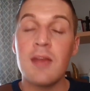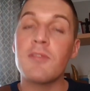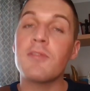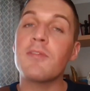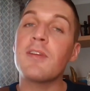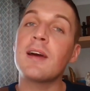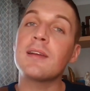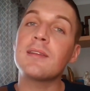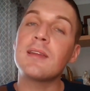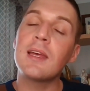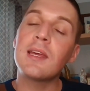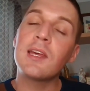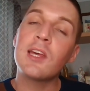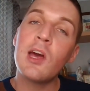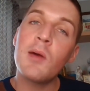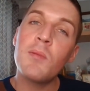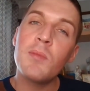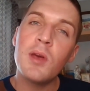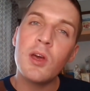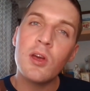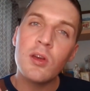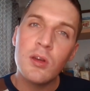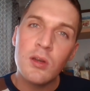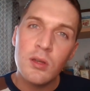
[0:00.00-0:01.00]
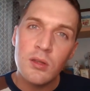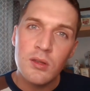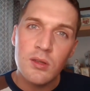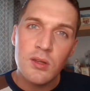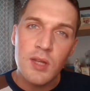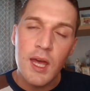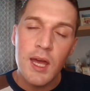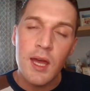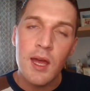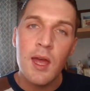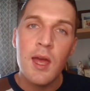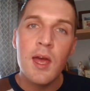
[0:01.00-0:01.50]
In fact, they can be a good
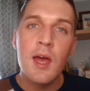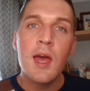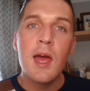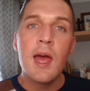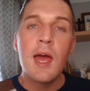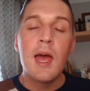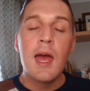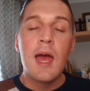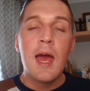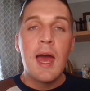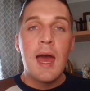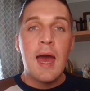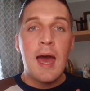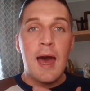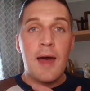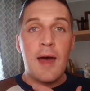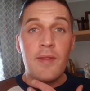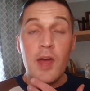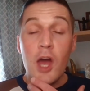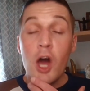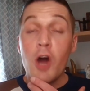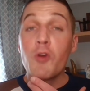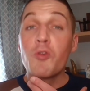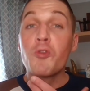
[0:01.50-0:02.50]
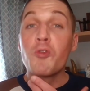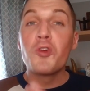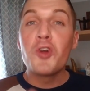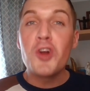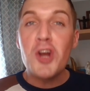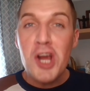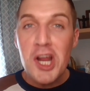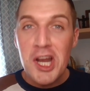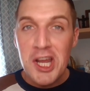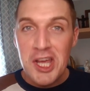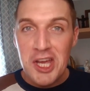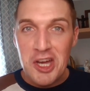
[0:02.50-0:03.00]
thing, and they are
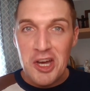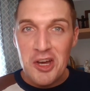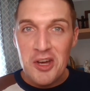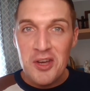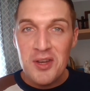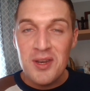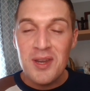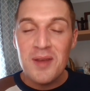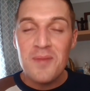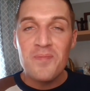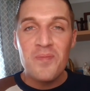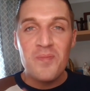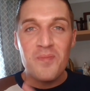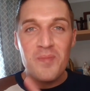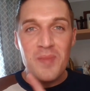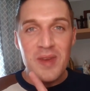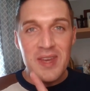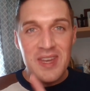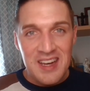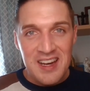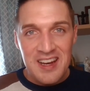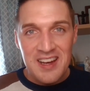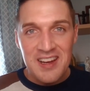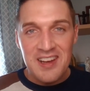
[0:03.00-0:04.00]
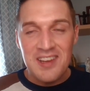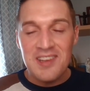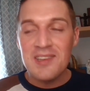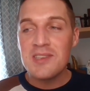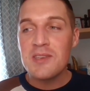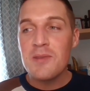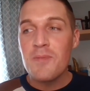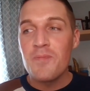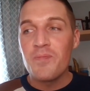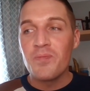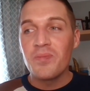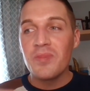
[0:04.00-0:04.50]
really good
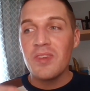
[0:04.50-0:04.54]
because